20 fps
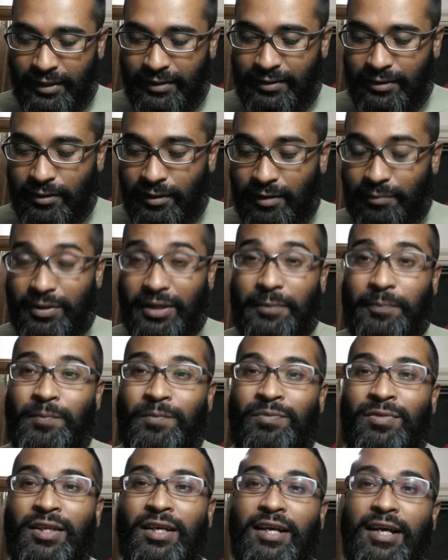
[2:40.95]
it's going to be
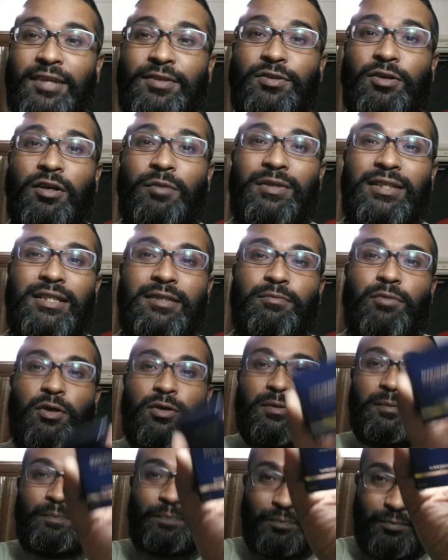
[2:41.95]
it's going to be this
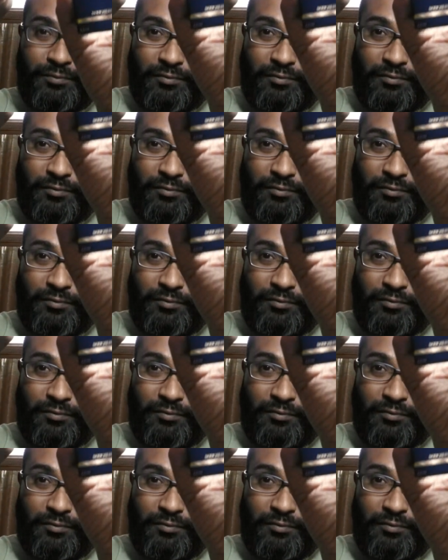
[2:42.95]
bottle